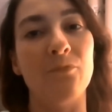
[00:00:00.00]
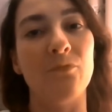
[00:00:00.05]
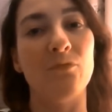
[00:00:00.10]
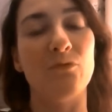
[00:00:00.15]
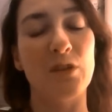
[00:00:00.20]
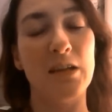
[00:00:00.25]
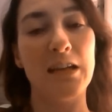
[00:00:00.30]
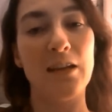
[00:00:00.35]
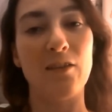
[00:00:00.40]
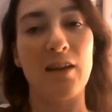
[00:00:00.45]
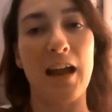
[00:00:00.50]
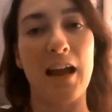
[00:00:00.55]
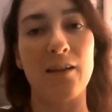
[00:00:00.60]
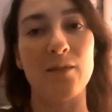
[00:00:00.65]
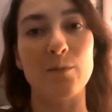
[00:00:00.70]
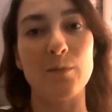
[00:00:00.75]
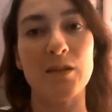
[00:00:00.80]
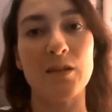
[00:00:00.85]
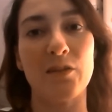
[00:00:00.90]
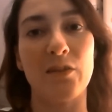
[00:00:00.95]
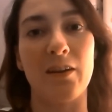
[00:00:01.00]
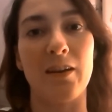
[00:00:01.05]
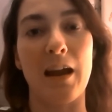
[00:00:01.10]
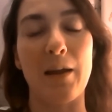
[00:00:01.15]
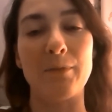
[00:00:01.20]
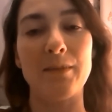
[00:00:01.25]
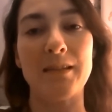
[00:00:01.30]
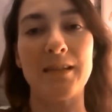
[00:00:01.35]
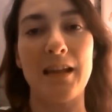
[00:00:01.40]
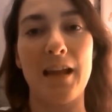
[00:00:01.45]
Really great atmosphere at
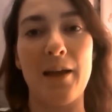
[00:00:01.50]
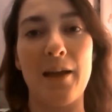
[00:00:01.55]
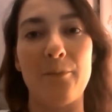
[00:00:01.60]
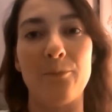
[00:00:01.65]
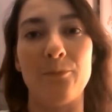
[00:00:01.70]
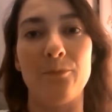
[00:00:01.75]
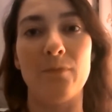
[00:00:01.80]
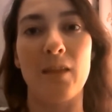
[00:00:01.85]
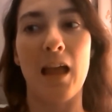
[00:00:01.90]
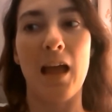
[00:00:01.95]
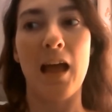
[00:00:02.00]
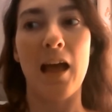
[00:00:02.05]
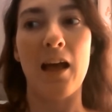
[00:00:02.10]
MCM.